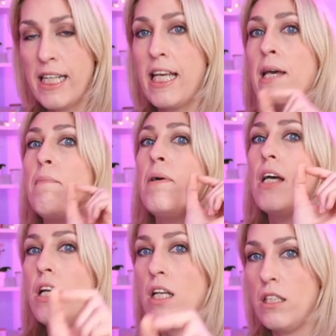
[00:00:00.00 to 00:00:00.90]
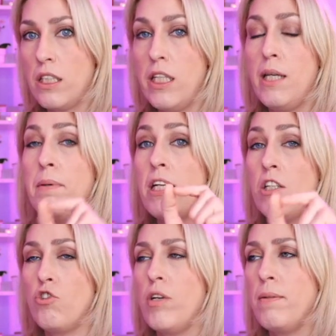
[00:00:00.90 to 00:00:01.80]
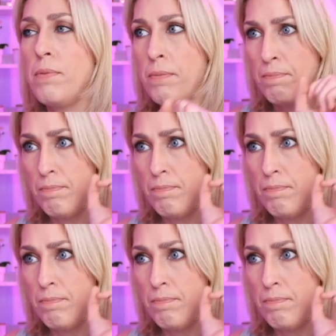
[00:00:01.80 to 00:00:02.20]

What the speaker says: him in his sleep, in his dreams,